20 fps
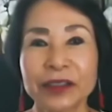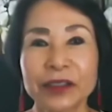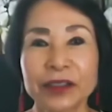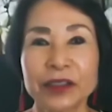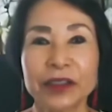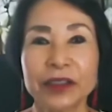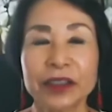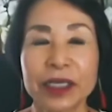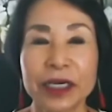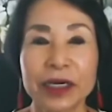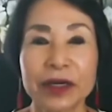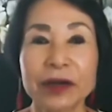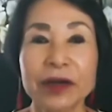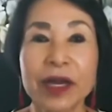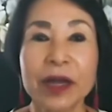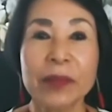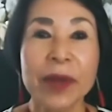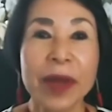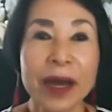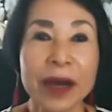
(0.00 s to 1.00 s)
to share
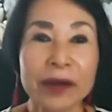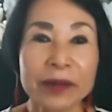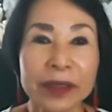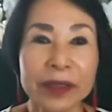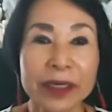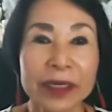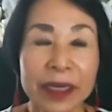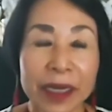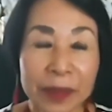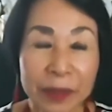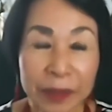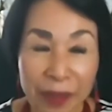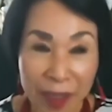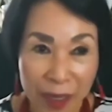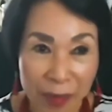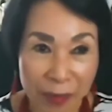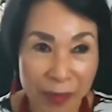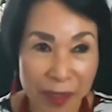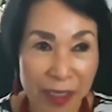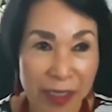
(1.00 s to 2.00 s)
about an
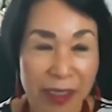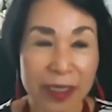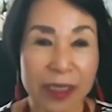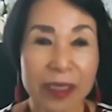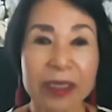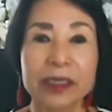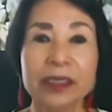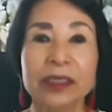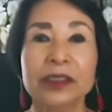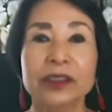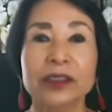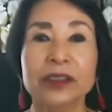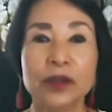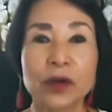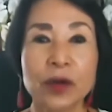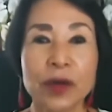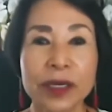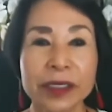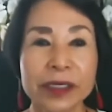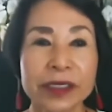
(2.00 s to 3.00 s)
upcoming
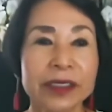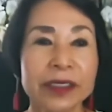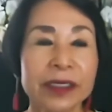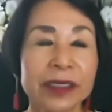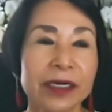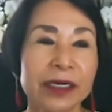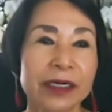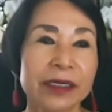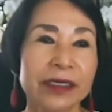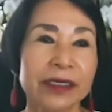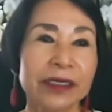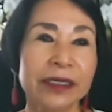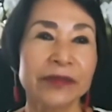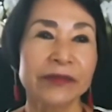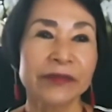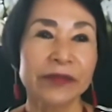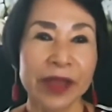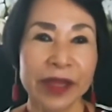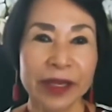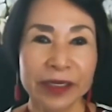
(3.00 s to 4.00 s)
joint
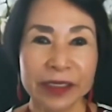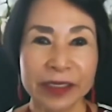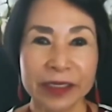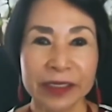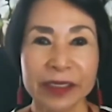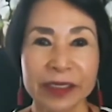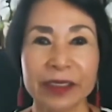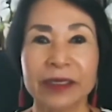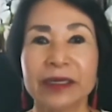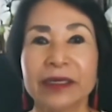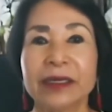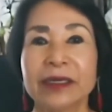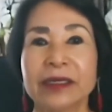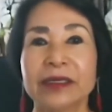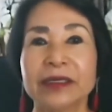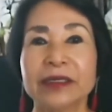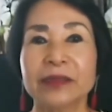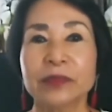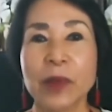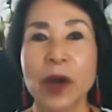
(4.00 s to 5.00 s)
event
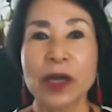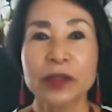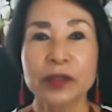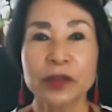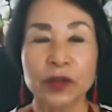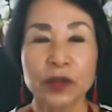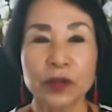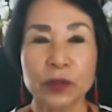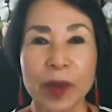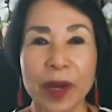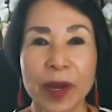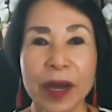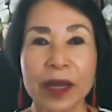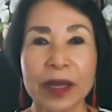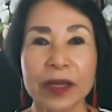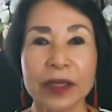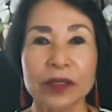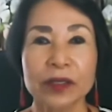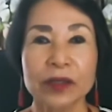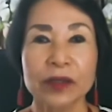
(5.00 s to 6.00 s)
sponsored
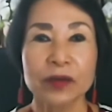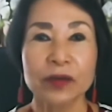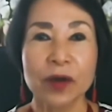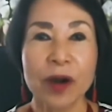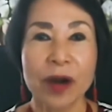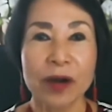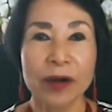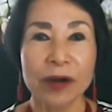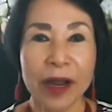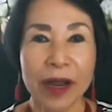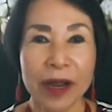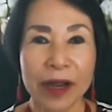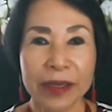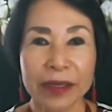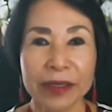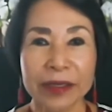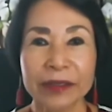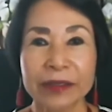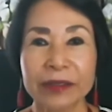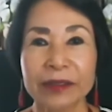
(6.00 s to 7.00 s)
by
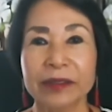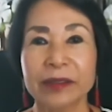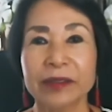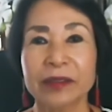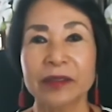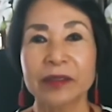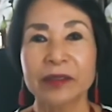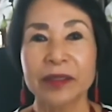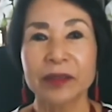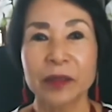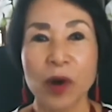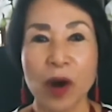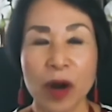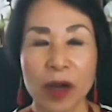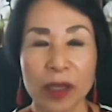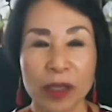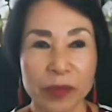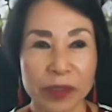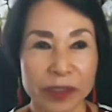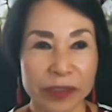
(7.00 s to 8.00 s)
URI, the
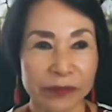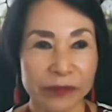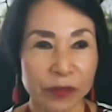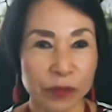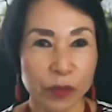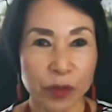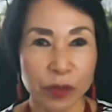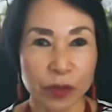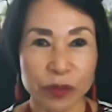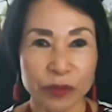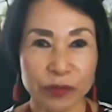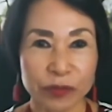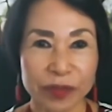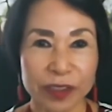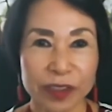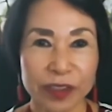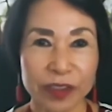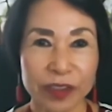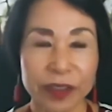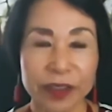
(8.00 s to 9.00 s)
Parliament of the World's
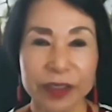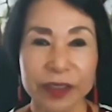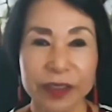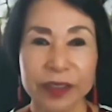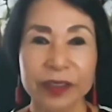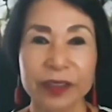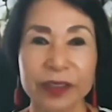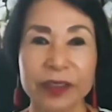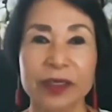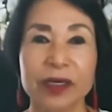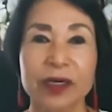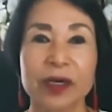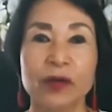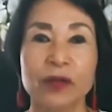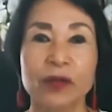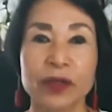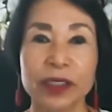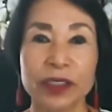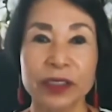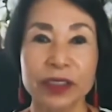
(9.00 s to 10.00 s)
Religions,
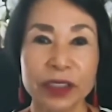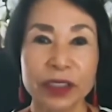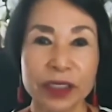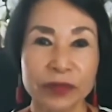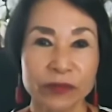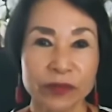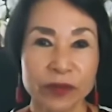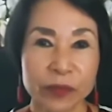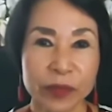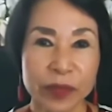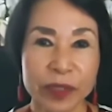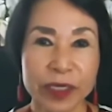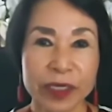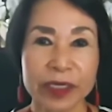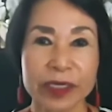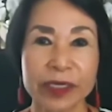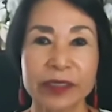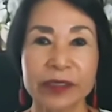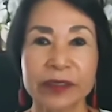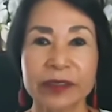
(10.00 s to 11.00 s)
Religions for
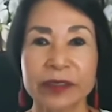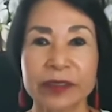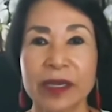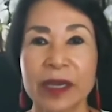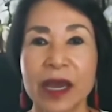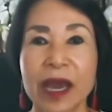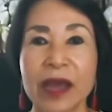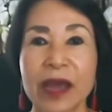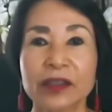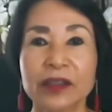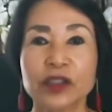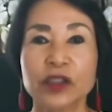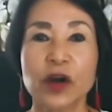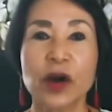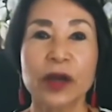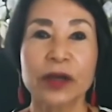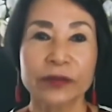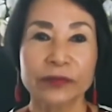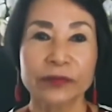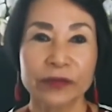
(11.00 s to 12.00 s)
Peace, and the
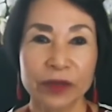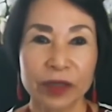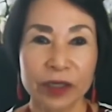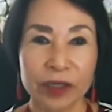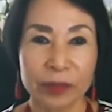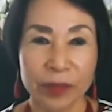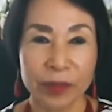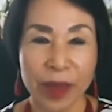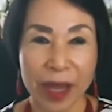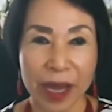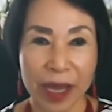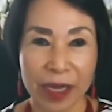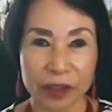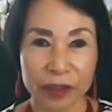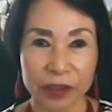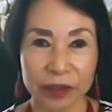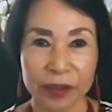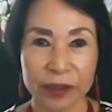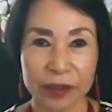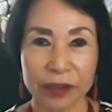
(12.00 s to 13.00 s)
Charter for
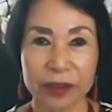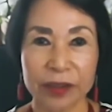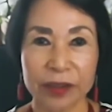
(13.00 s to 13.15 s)
Compassion.